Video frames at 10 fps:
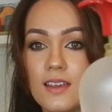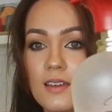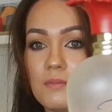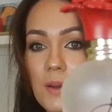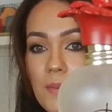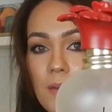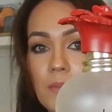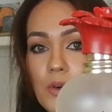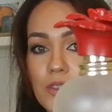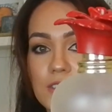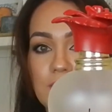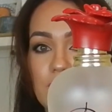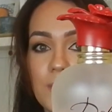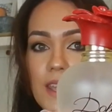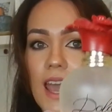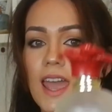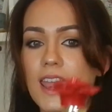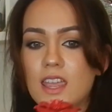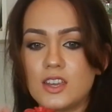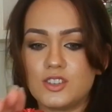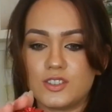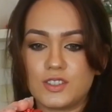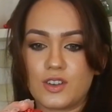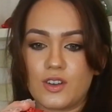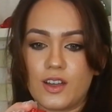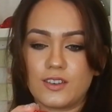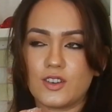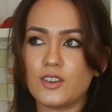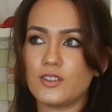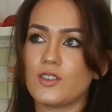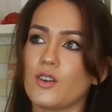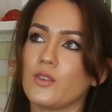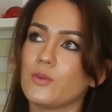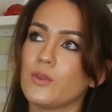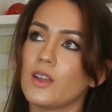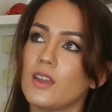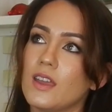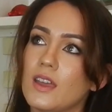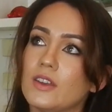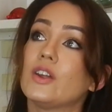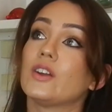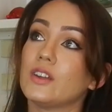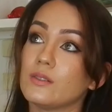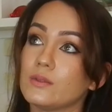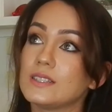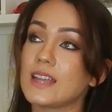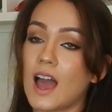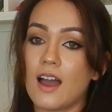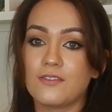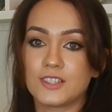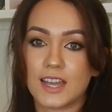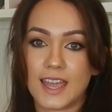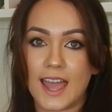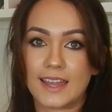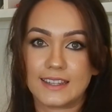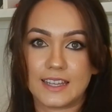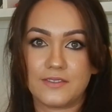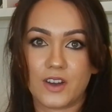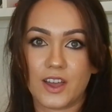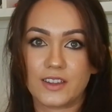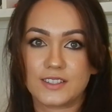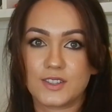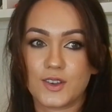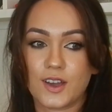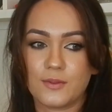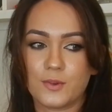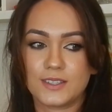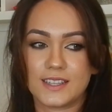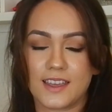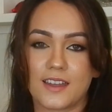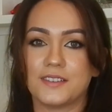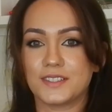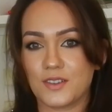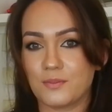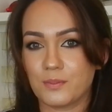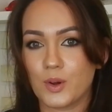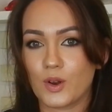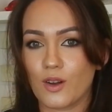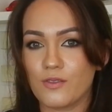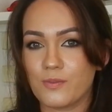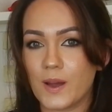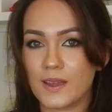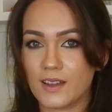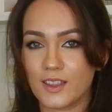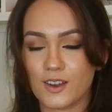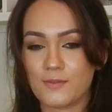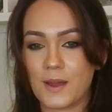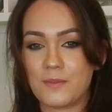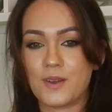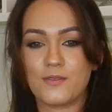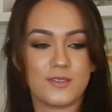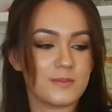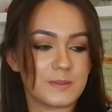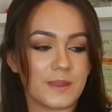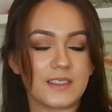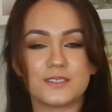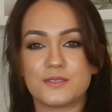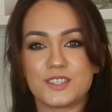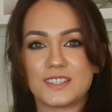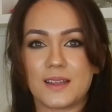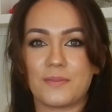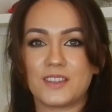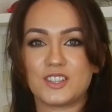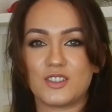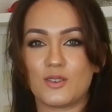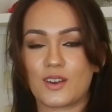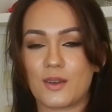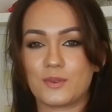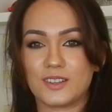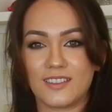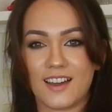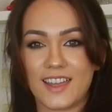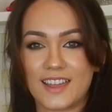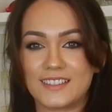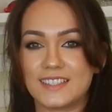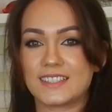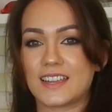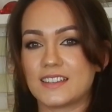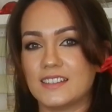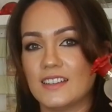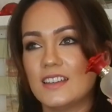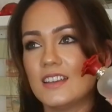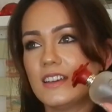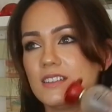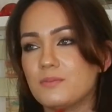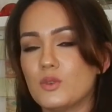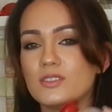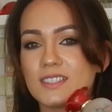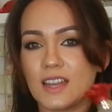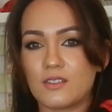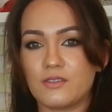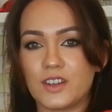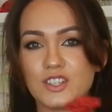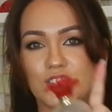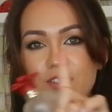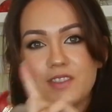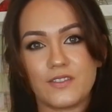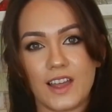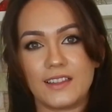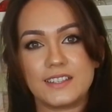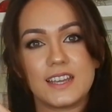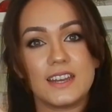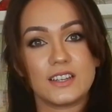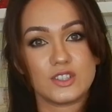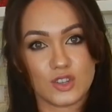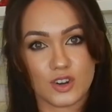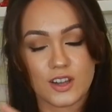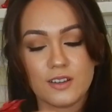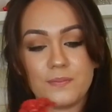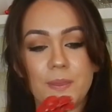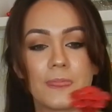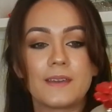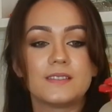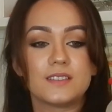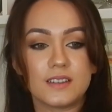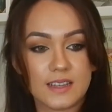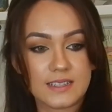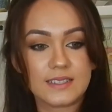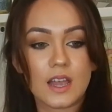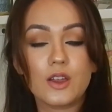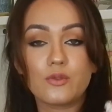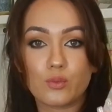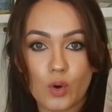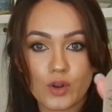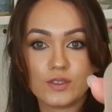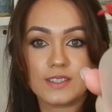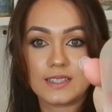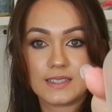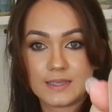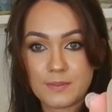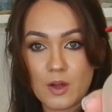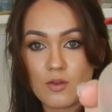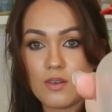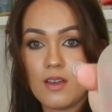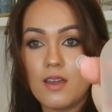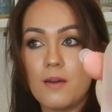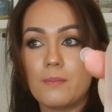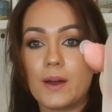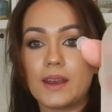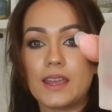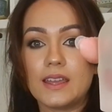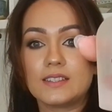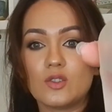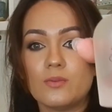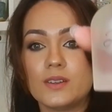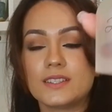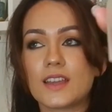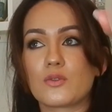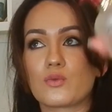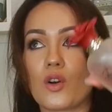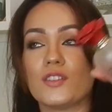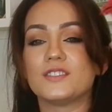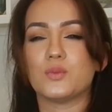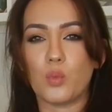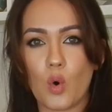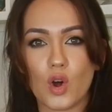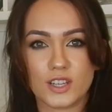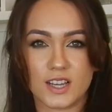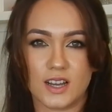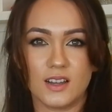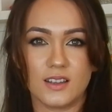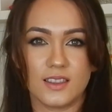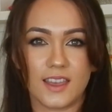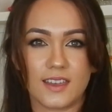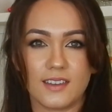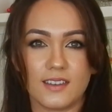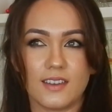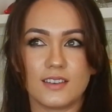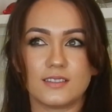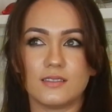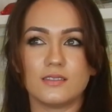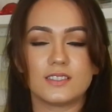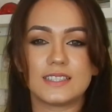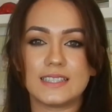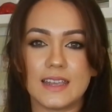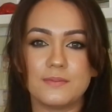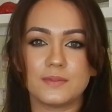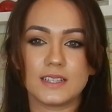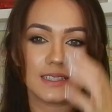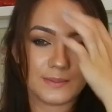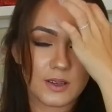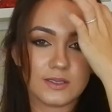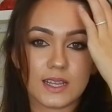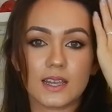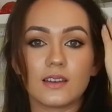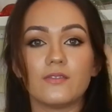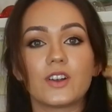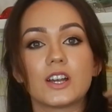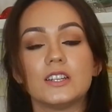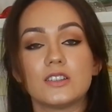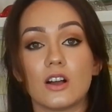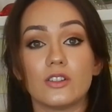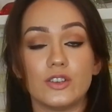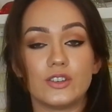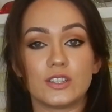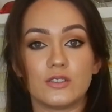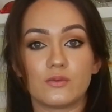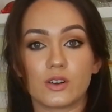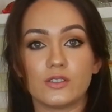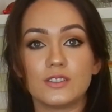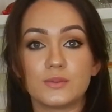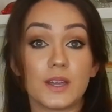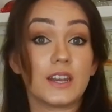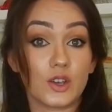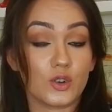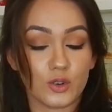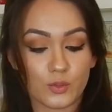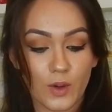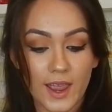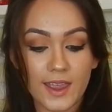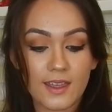My mum bought this for me ages ago. I don't know. No, it was after I had Levi, so it wasn't like I was put off by a lot of my perfumes, but this was just something she thought I would like, because it's like a more subtle version of the Valentino Donna. So it is a rose smell, but it's almost like rose water. Like it smells like a very diluted rose in a good way.